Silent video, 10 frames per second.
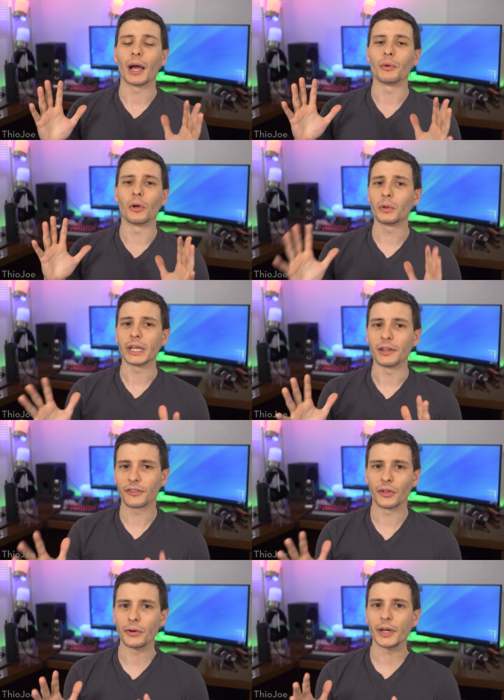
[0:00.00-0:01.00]
I would only
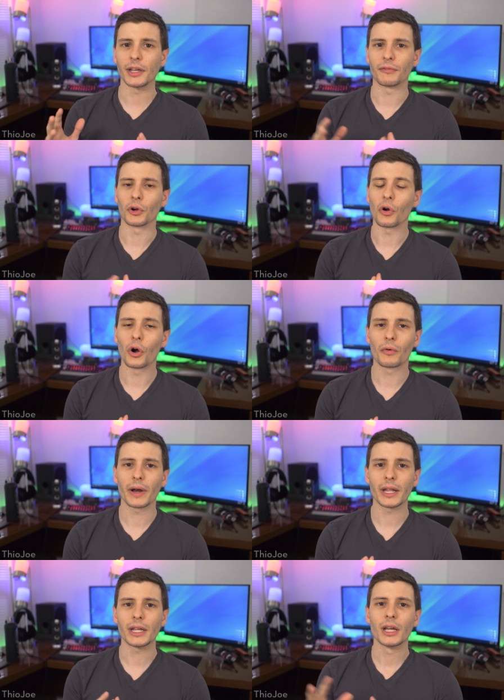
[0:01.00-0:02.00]
consider it if you're
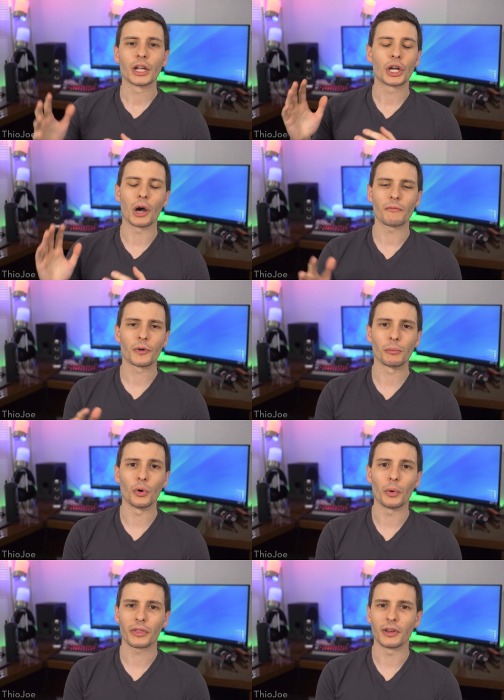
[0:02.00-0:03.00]
already
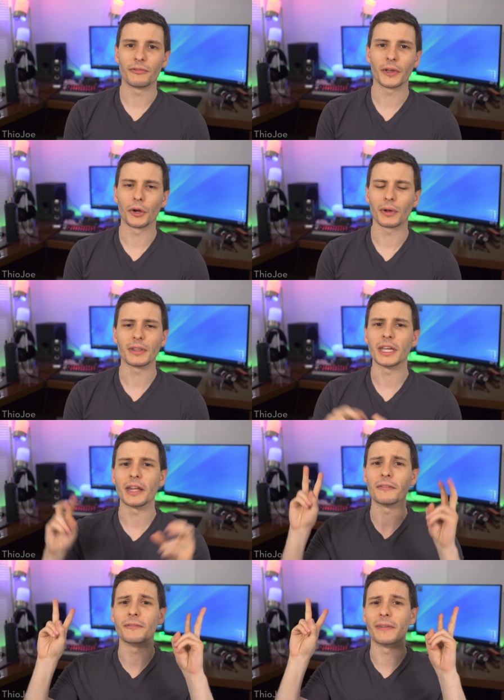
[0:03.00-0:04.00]
comfortable with configuring the
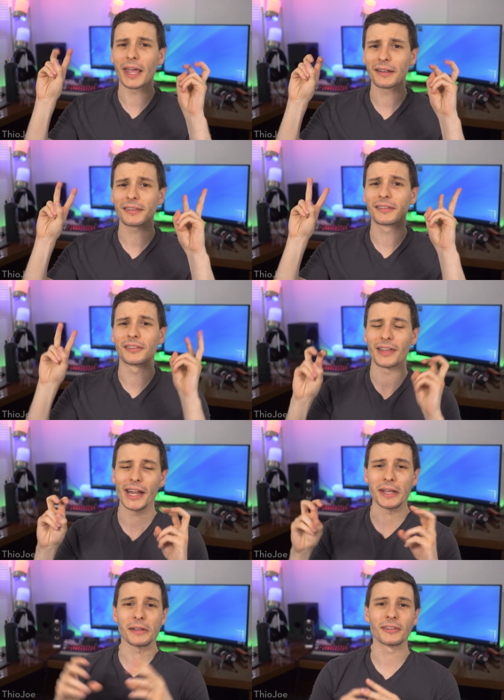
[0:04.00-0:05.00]
advanced
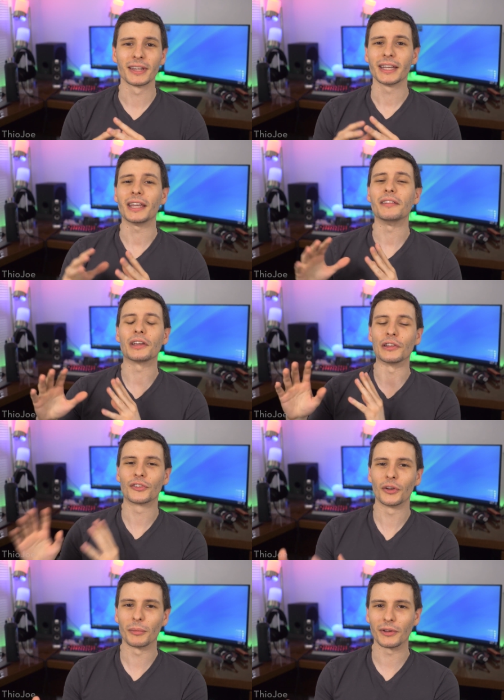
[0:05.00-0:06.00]
settings in the
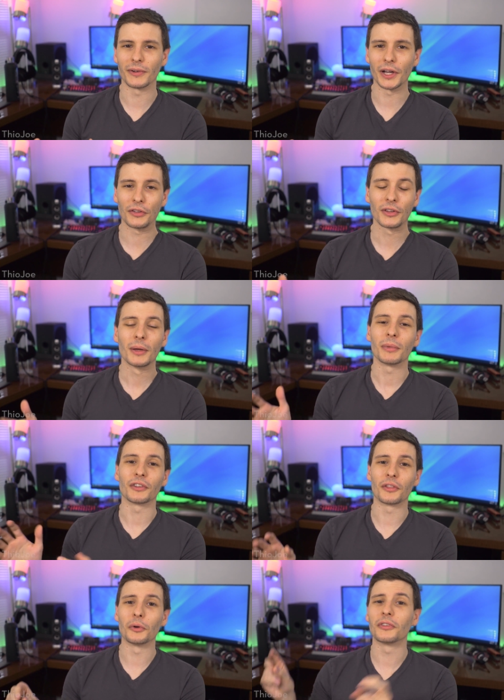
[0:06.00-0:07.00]
consumer device,
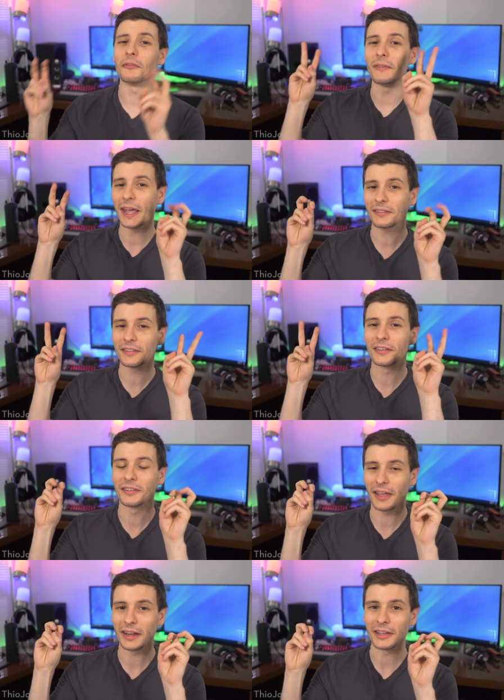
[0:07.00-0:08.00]
because those advanced
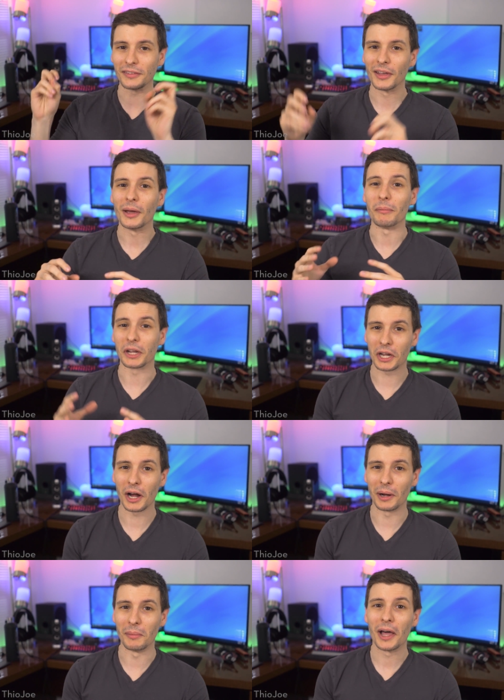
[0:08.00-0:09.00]
settings
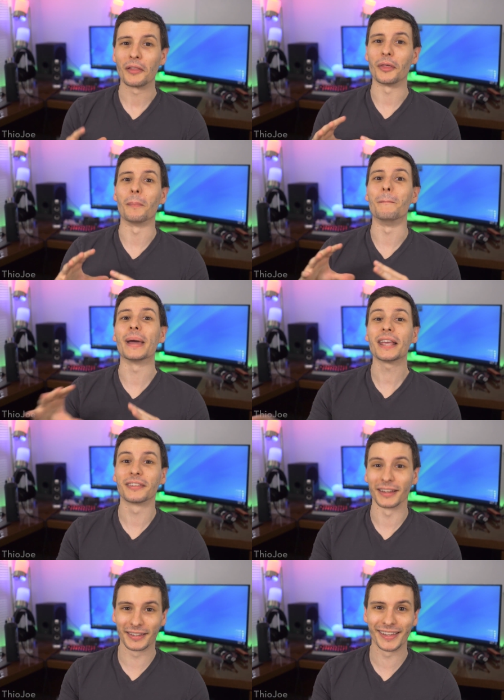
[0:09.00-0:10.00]
become the
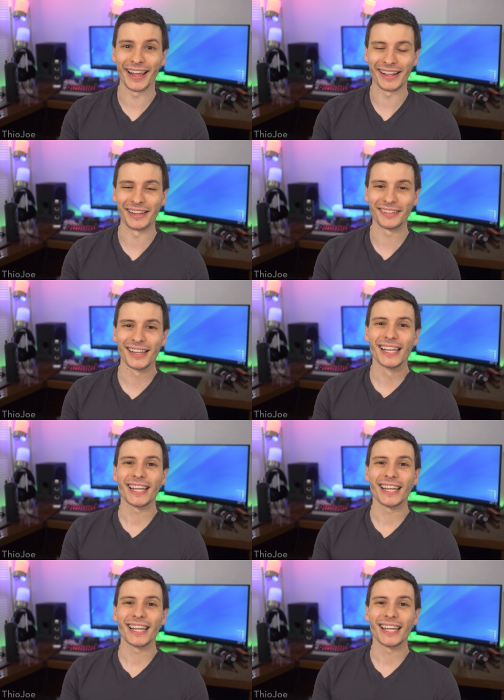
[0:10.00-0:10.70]
basic settings